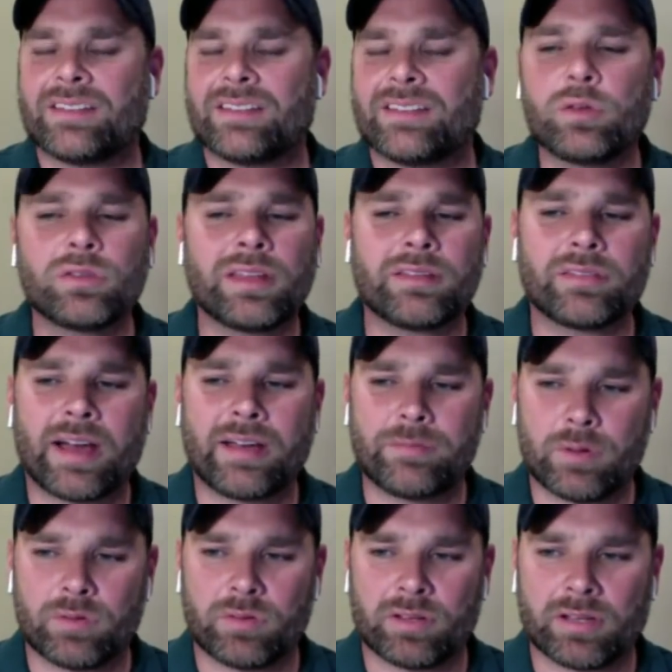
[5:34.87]
They usually have live
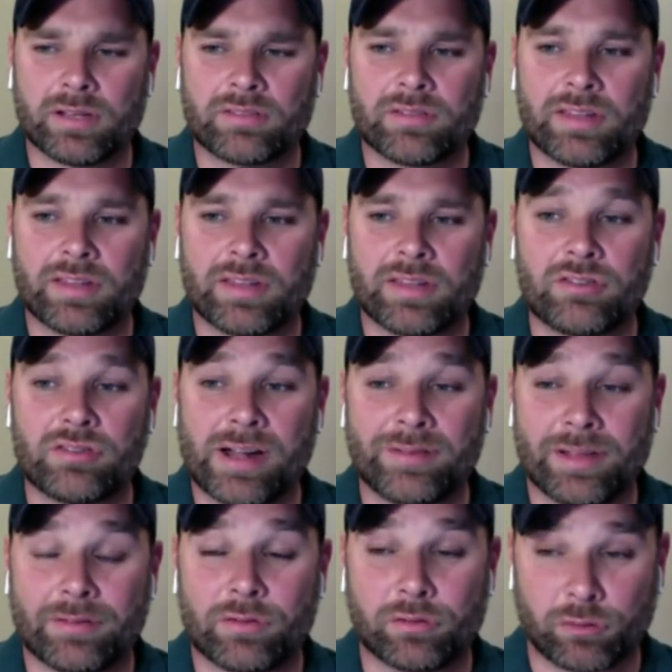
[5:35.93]
music, so that drowns
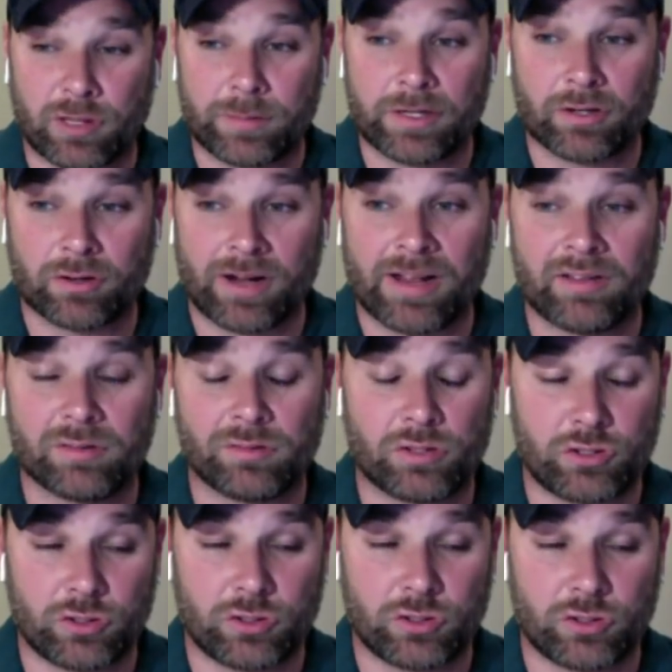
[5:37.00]
out the screaming cries of your
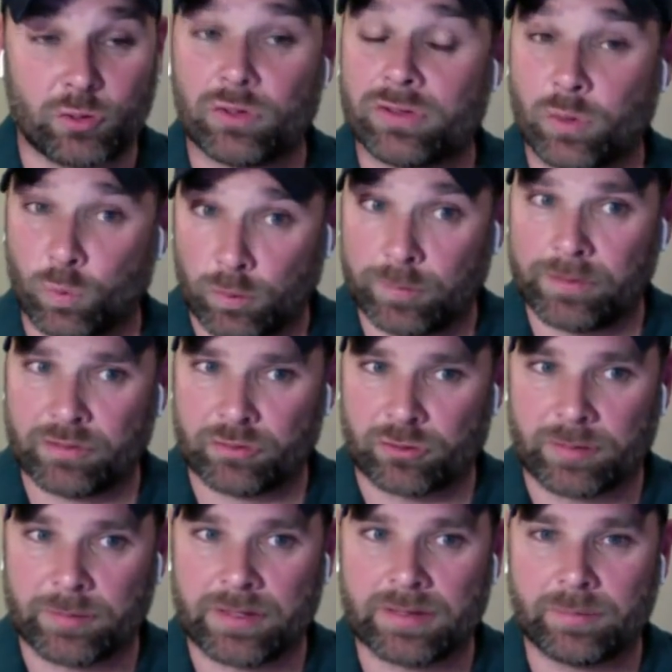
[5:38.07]
children who will be
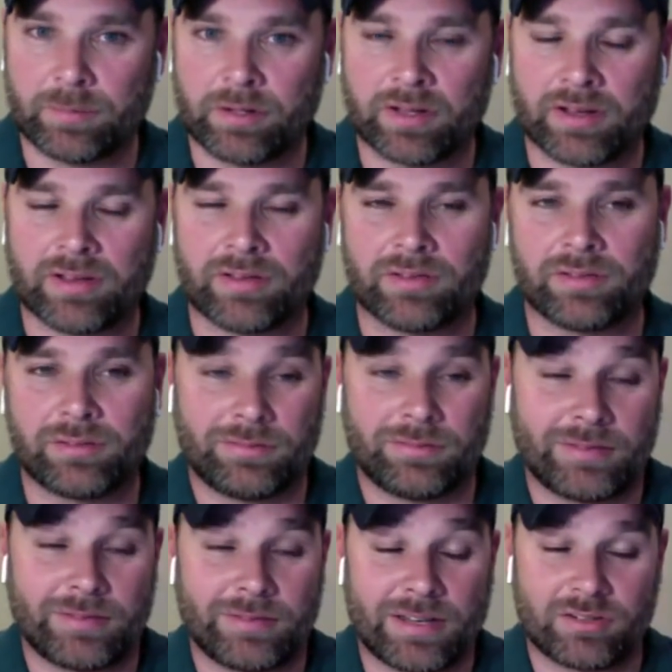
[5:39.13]
screaming because
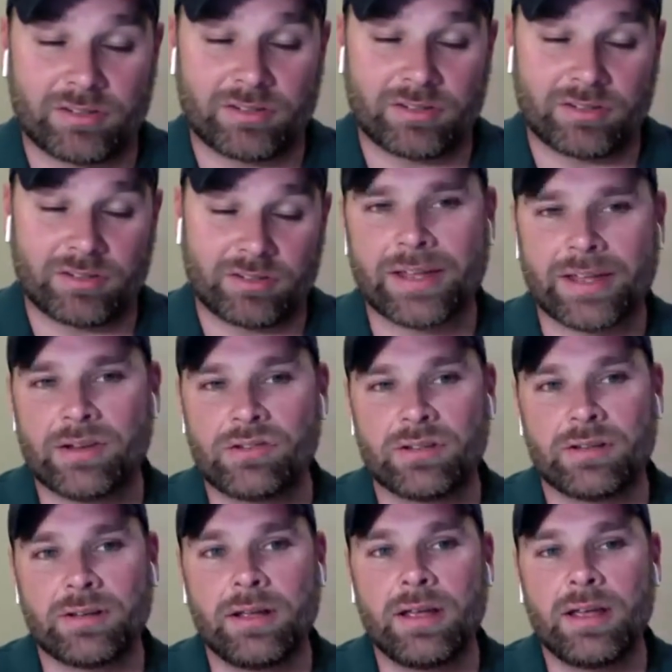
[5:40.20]
that's just what they do on
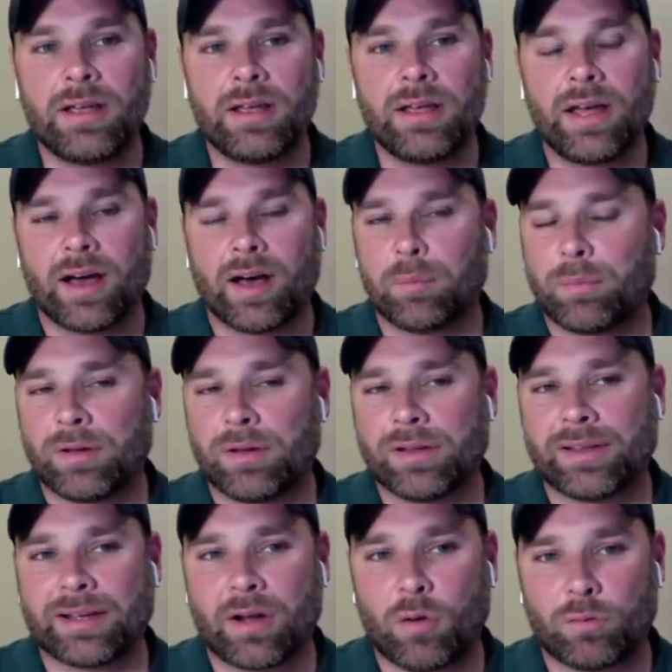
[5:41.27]
vacation. But
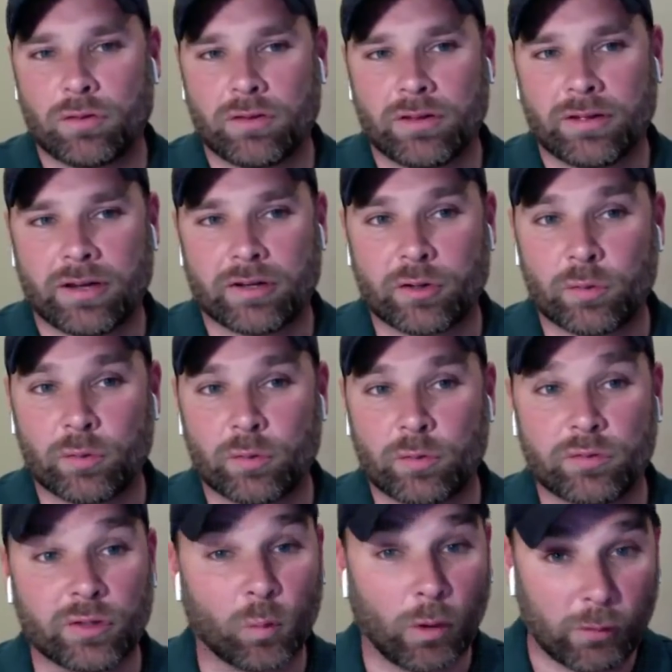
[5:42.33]
like over the acoustic
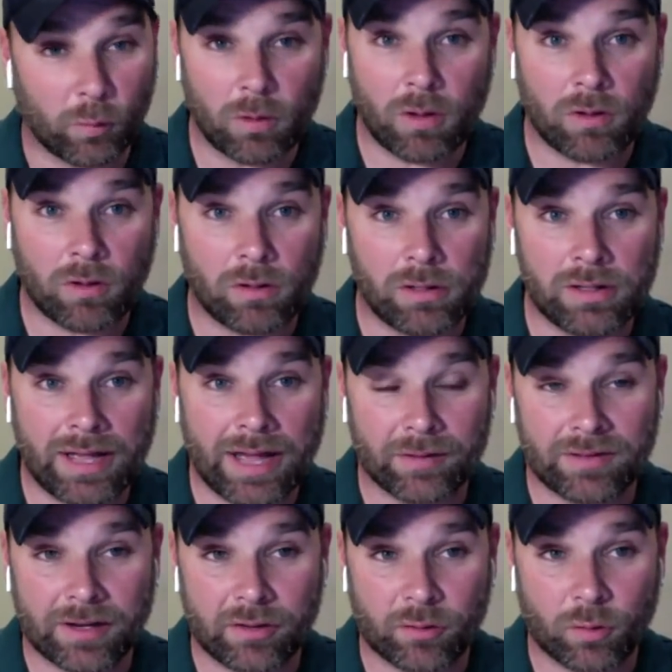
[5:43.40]
wonder wall
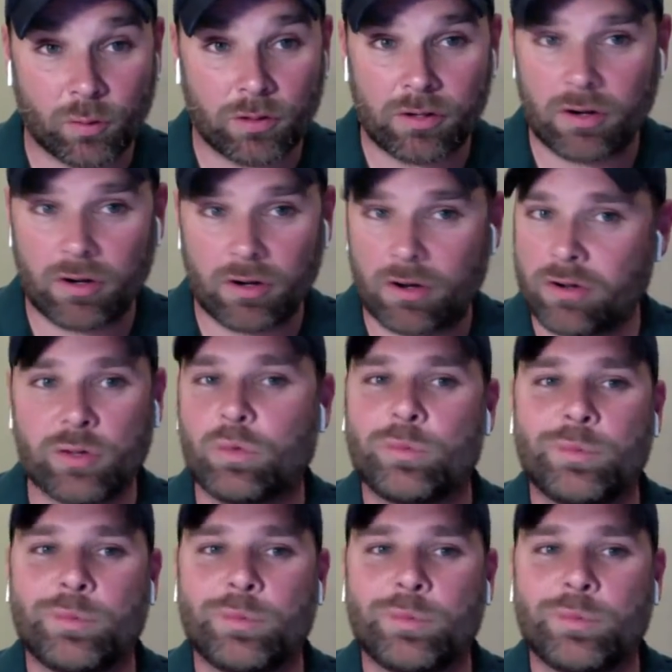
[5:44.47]
outside on the courtyard, you won't